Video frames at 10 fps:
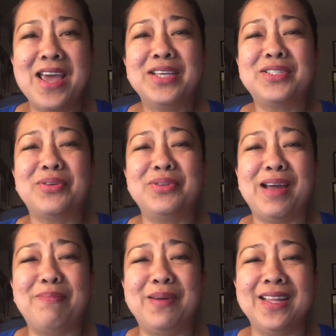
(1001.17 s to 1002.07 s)
So
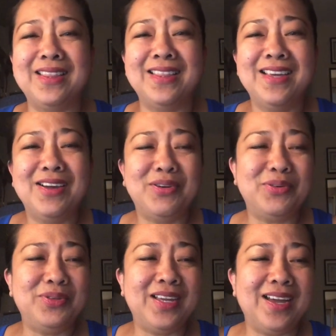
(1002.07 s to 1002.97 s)
dapat
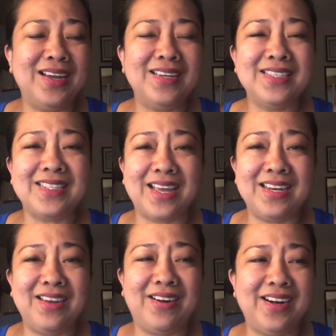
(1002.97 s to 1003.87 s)
una,
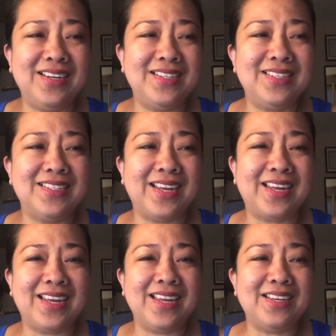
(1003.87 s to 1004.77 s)
study hard.
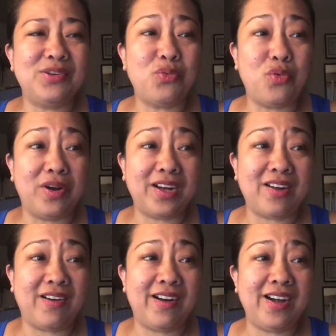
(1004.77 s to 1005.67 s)
Second, work
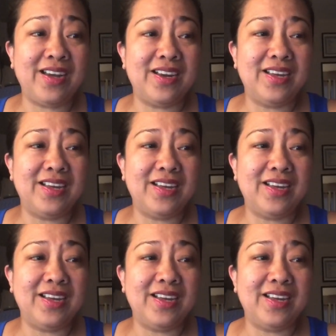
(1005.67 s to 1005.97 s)
hard.